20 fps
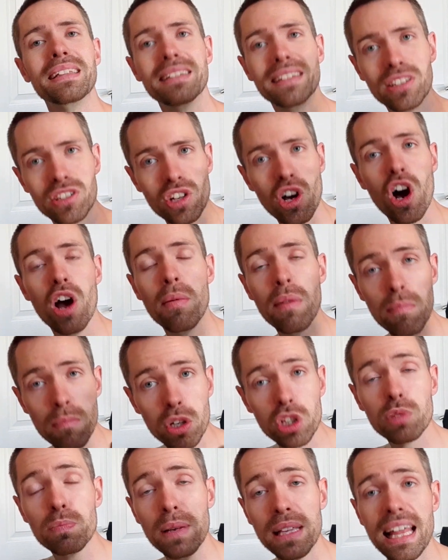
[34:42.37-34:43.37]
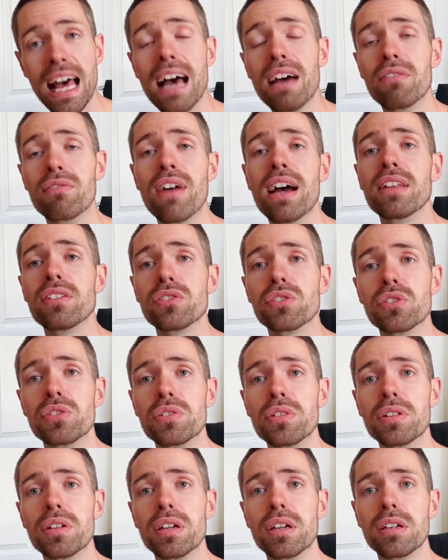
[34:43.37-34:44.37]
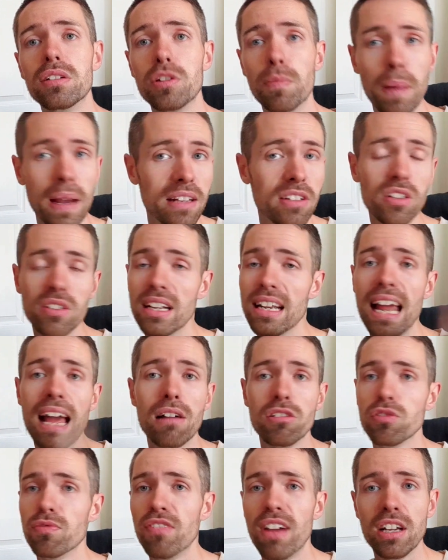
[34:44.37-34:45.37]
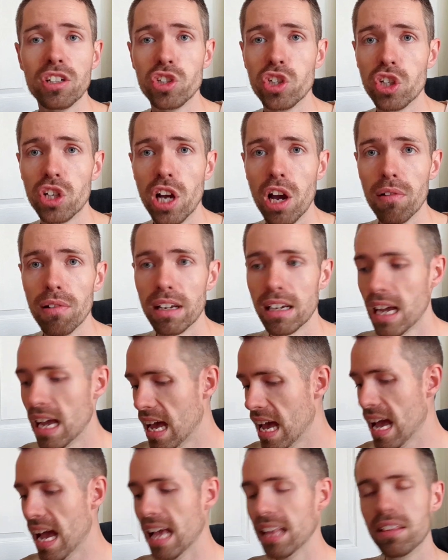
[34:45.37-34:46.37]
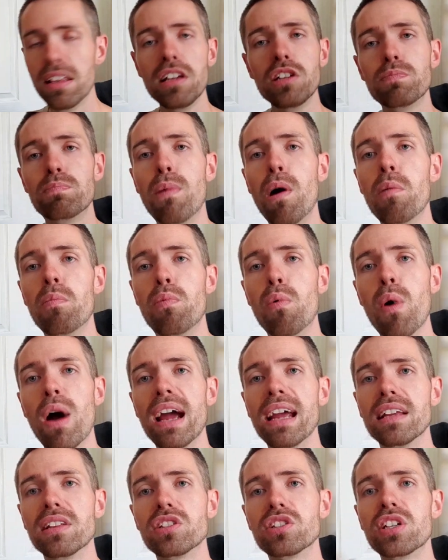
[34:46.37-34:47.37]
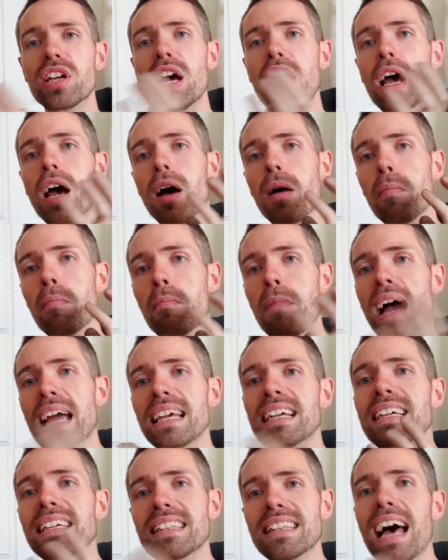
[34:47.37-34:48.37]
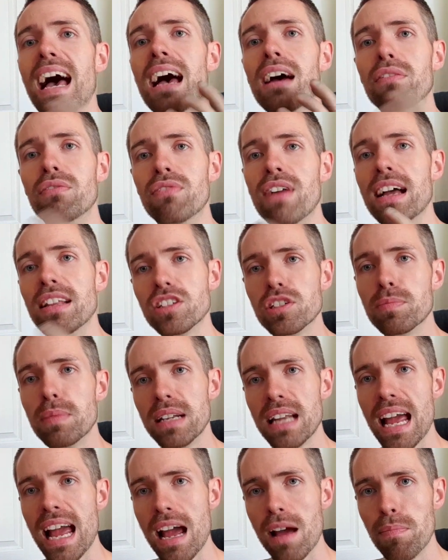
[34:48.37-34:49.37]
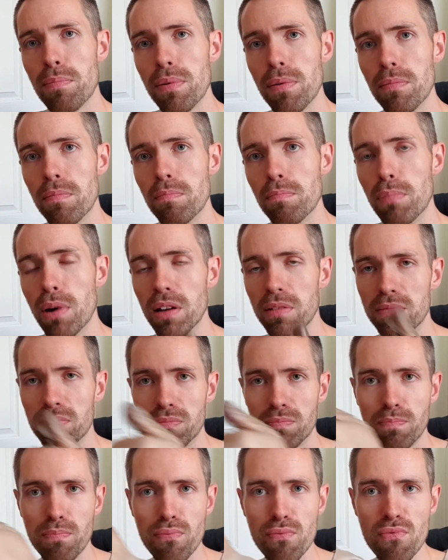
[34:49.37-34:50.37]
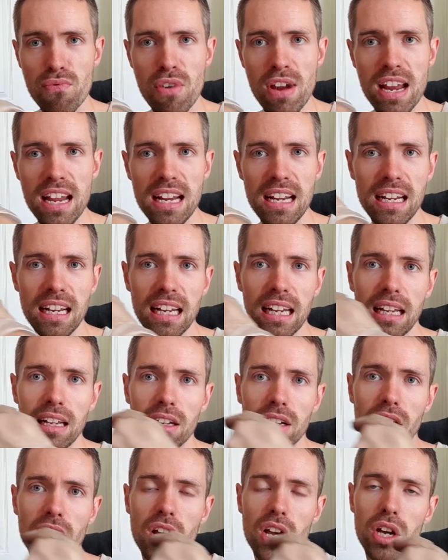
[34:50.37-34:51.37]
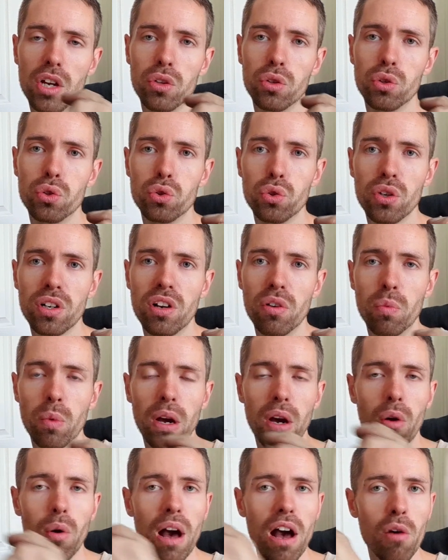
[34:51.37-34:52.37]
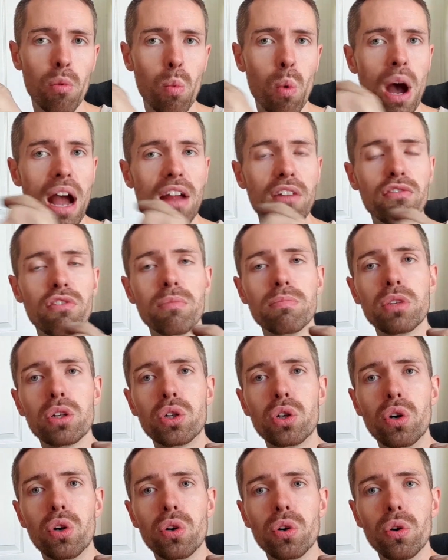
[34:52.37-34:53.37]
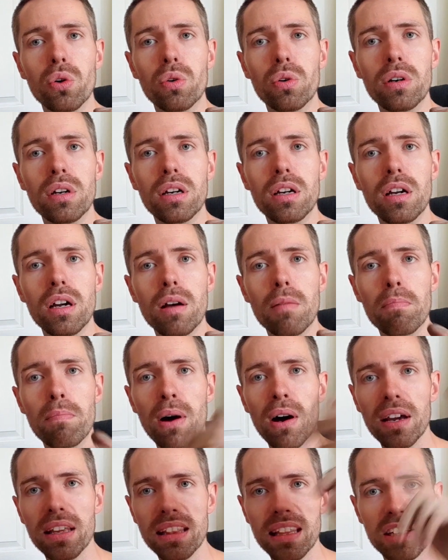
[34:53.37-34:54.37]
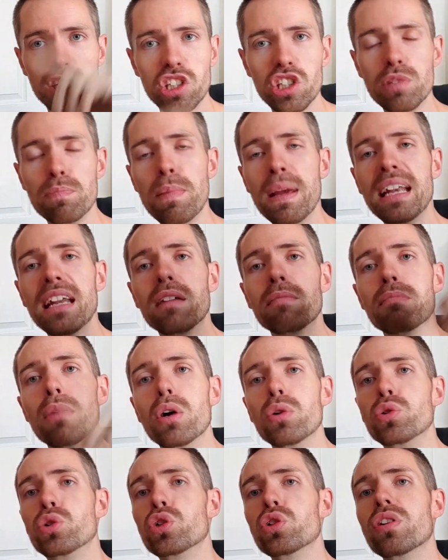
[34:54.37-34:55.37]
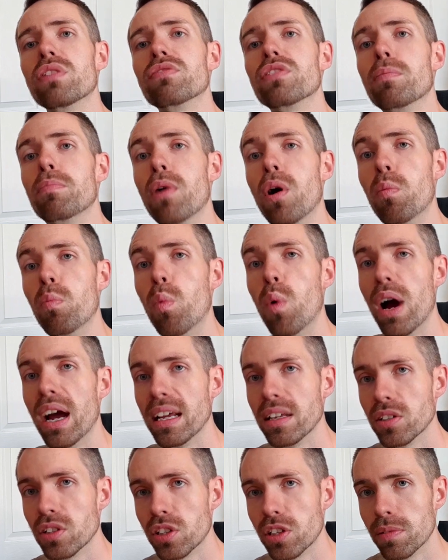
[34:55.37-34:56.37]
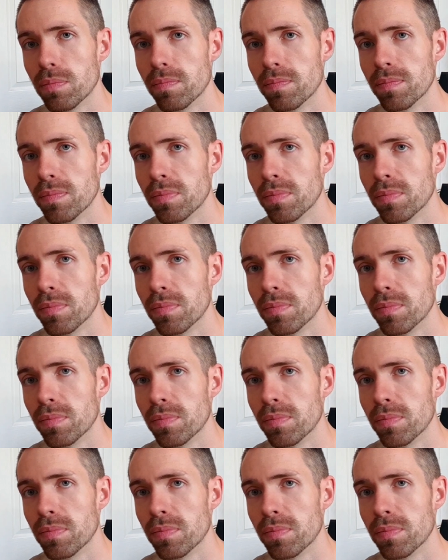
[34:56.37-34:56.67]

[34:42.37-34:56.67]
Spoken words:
The timing must be that advanced, depending on how fast you're going. And these bob weights make that advancement happen by bringing the trigger wheel away from the coil by the spinning motion of the bob weights.